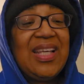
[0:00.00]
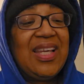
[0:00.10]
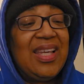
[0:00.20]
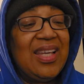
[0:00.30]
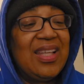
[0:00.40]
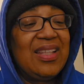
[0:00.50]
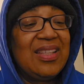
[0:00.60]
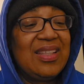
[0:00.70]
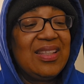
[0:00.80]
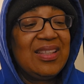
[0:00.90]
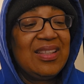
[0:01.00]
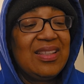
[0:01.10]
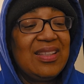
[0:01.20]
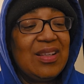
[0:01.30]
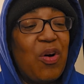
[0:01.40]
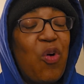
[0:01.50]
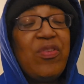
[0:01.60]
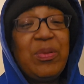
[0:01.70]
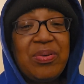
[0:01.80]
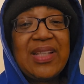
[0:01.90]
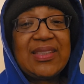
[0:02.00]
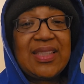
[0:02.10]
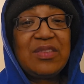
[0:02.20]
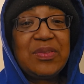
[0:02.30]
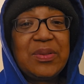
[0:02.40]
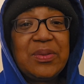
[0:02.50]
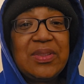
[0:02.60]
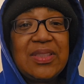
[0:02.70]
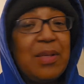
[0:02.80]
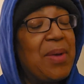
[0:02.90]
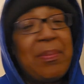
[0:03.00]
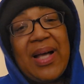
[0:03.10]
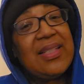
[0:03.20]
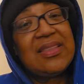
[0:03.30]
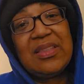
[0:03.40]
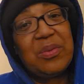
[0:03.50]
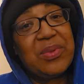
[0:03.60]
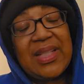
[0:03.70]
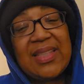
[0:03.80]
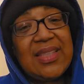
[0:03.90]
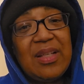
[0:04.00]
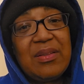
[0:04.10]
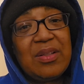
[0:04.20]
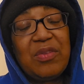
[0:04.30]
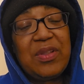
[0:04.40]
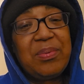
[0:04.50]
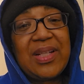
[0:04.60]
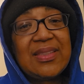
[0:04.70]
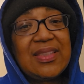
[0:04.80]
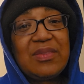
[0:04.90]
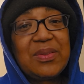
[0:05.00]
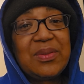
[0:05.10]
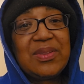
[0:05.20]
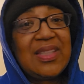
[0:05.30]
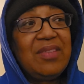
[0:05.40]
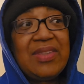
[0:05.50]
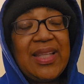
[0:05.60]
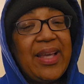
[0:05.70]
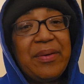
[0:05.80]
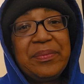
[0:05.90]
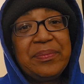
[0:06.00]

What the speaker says: and overly processed foods, and my body still will not take overly processed foods even now.